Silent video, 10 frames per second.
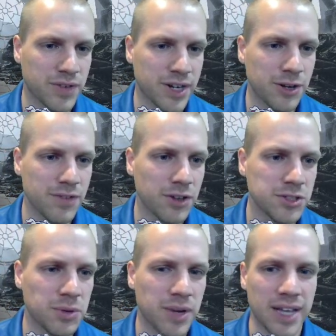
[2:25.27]
here, you've
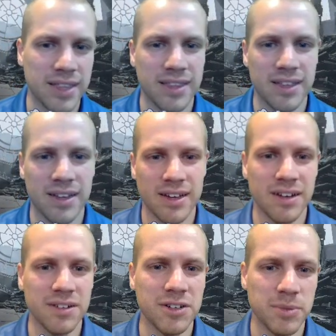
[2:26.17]
also got
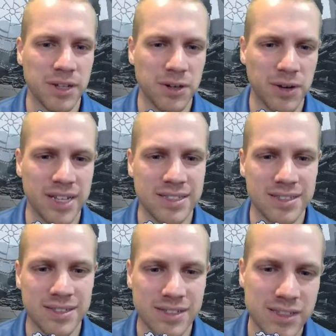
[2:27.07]
a little bit of
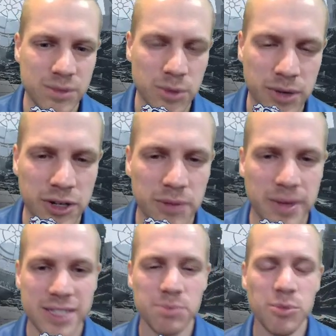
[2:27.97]
credits, some ability
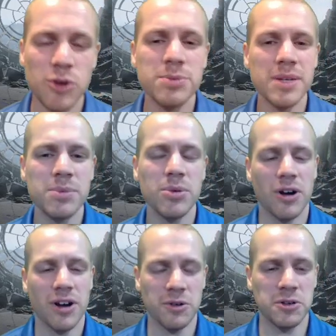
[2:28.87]
mats. Most people
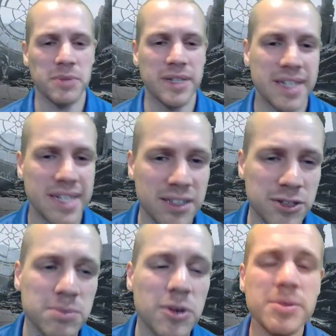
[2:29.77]
aren't going to be needing
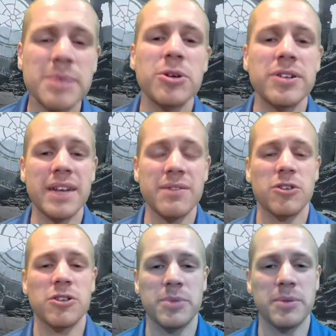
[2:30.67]
those. Most people are not even
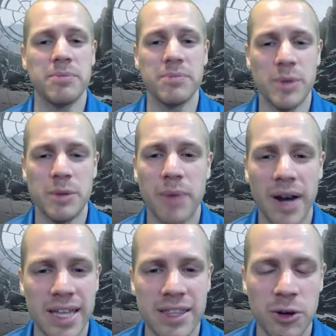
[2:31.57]
going to be
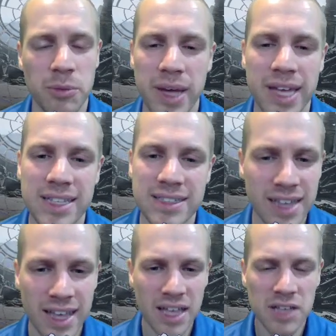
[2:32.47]
buying the Omegas.
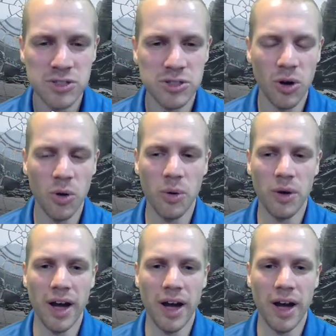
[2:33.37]
So